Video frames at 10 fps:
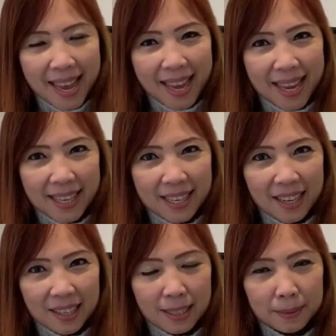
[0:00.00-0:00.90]
And,
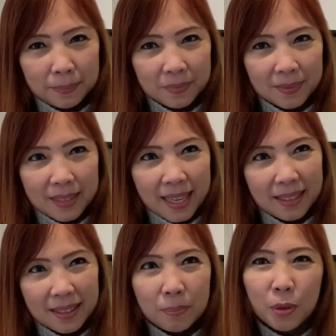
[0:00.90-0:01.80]
um,
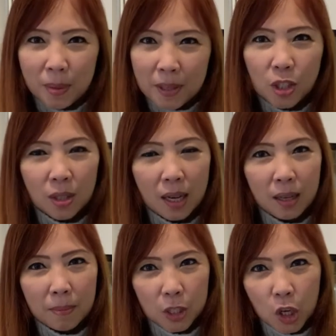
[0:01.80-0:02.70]
and pretty much
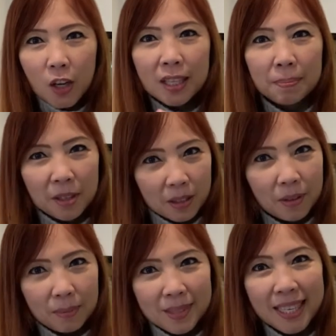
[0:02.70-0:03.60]
uh, majority of
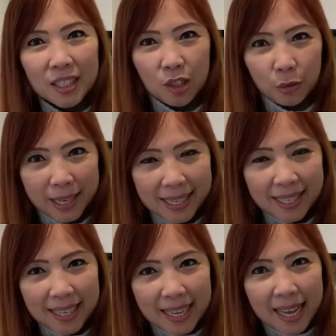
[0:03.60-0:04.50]
them taste great,
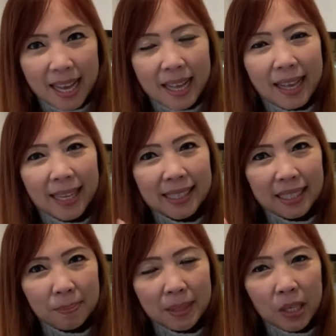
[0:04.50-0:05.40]

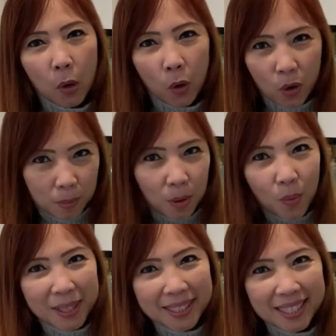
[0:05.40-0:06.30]
except the herbal
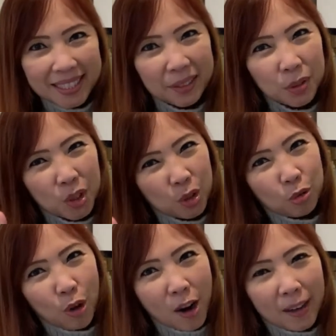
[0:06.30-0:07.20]
one's a little
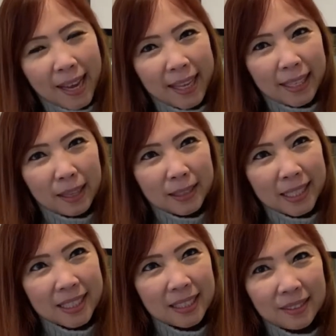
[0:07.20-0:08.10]
strong and uh,
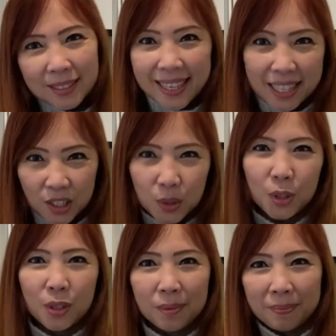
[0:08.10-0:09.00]
takes a little getting
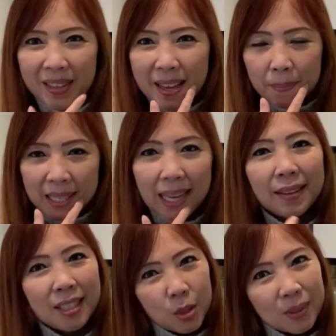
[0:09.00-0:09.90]
used to. But uh,
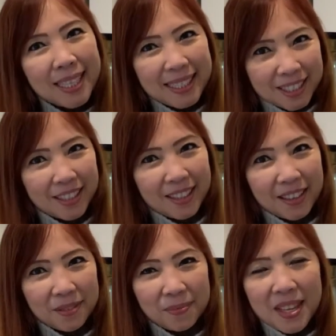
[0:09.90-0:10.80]
this one tastes good
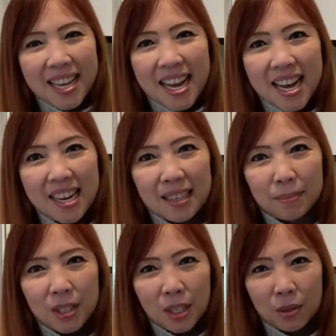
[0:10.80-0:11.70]
though. Um,
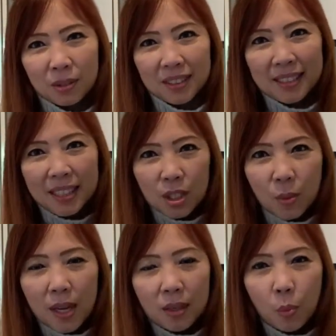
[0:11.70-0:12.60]
so this
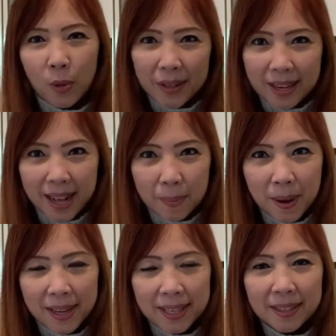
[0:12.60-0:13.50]
one, where did I
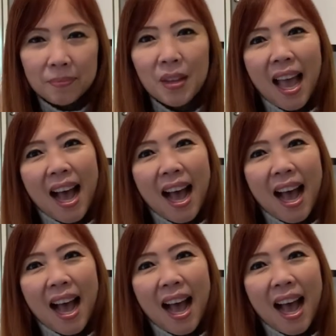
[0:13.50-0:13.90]
buy it?